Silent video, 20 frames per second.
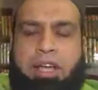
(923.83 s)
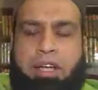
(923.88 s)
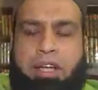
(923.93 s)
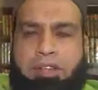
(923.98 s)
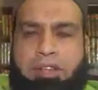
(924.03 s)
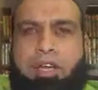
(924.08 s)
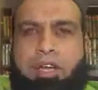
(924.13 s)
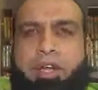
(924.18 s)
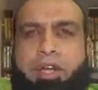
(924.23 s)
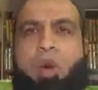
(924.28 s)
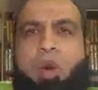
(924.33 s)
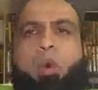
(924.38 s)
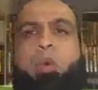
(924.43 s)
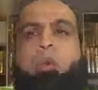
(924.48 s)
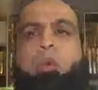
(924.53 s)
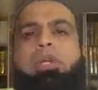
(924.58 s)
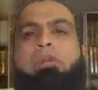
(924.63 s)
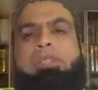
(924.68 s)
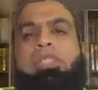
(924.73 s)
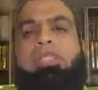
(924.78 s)
and they
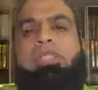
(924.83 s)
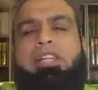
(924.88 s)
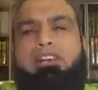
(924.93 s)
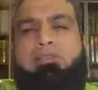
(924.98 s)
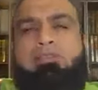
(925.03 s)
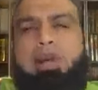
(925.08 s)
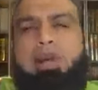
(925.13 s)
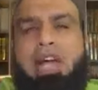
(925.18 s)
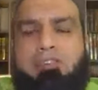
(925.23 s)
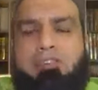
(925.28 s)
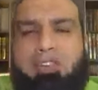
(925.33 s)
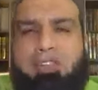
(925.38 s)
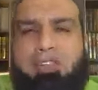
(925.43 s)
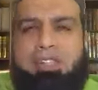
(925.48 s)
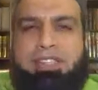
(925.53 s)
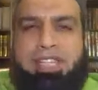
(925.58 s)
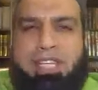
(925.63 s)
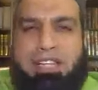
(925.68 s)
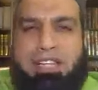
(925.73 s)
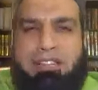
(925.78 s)
hold themselves back for
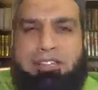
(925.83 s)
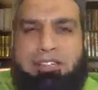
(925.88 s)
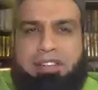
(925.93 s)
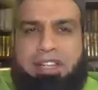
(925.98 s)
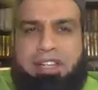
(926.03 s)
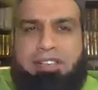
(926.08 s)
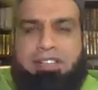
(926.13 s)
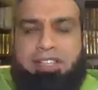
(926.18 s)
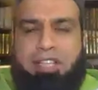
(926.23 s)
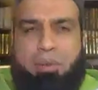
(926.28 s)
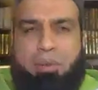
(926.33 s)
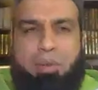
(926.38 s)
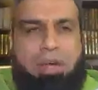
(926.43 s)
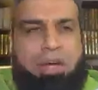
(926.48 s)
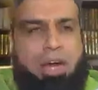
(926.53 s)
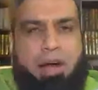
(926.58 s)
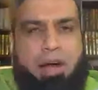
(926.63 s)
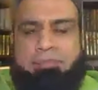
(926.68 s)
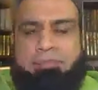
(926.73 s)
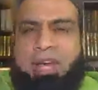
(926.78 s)
the sake of Allah and say, you know
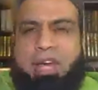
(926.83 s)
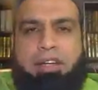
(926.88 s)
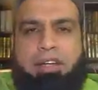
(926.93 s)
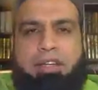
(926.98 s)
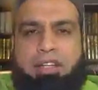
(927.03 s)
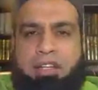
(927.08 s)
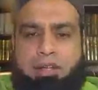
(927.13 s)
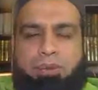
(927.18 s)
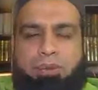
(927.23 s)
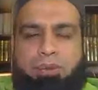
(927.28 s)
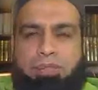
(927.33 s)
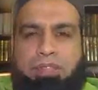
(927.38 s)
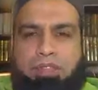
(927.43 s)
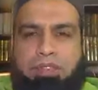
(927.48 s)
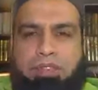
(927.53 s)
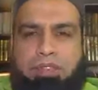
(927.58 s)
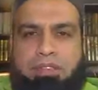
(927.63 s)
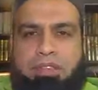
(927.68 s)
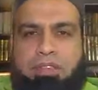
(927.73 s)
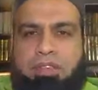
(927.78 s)
what, I'm not going to lose
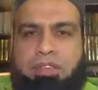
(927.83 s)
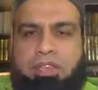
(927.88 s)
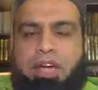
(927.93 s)
it.